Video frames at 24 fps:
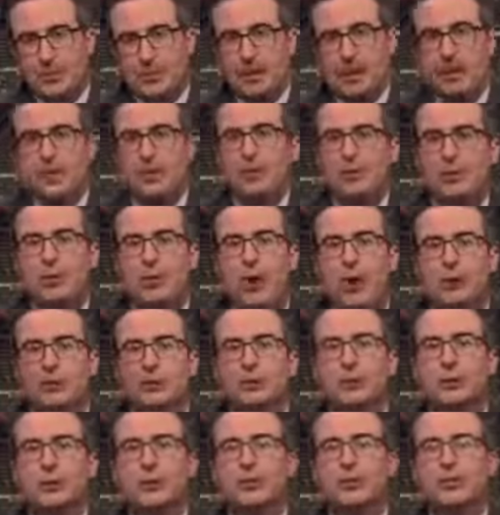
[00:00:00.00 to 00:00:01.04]
let's move on
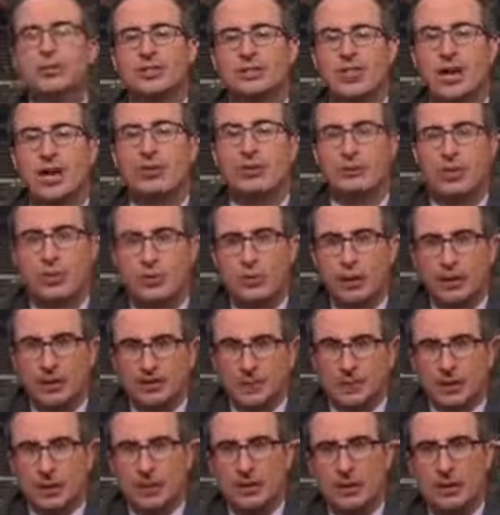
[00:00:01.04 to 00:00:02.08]
to Saudi
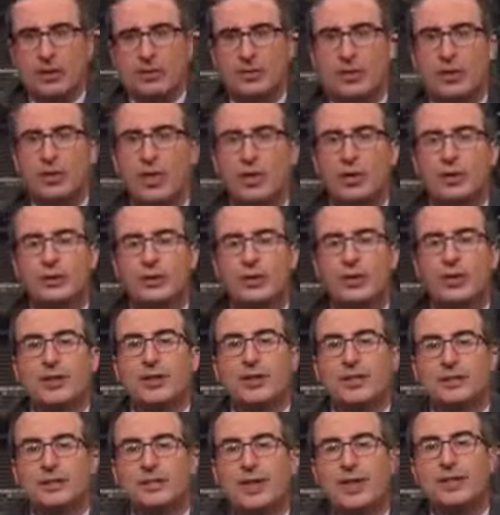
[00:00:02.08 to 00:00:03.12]
Arabia, the country that
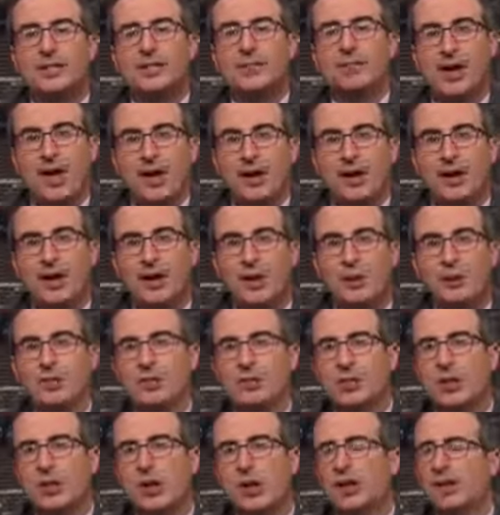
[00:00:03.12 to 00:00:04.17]
contains Mecca, which
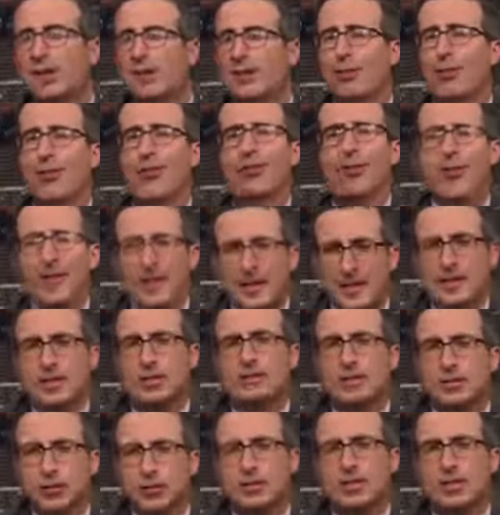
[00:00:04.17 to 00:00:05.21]
is like the
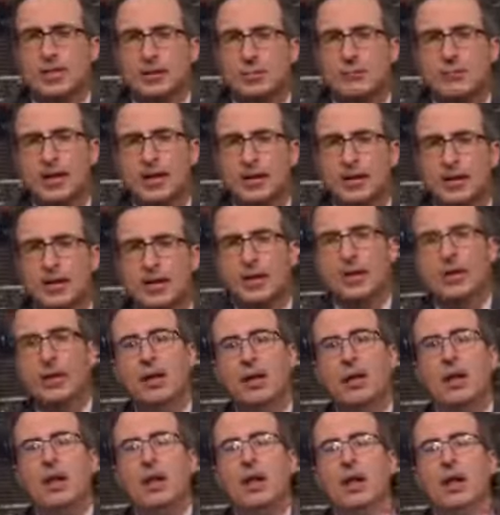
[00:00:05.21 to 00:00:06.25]
Muslim Mecca.
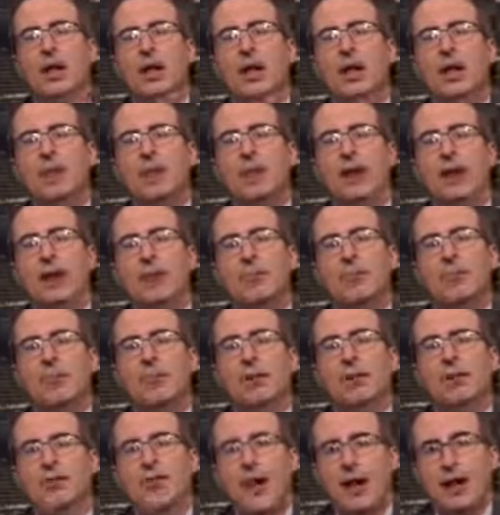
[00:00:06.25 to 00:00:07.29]

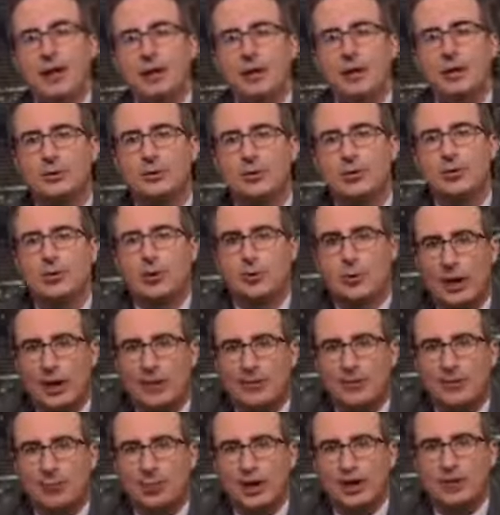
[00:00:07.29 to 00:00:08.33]
That country's
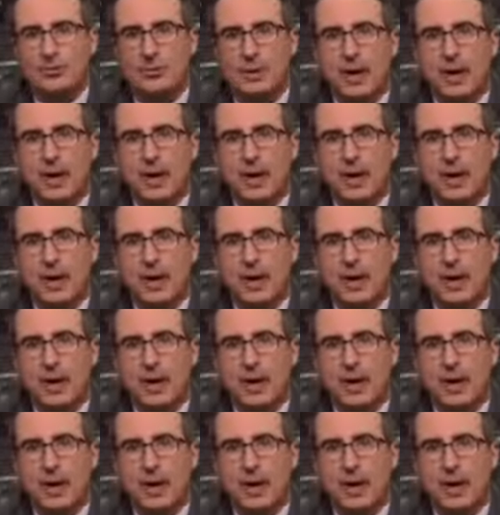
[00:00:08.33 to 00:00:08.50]
crown prince,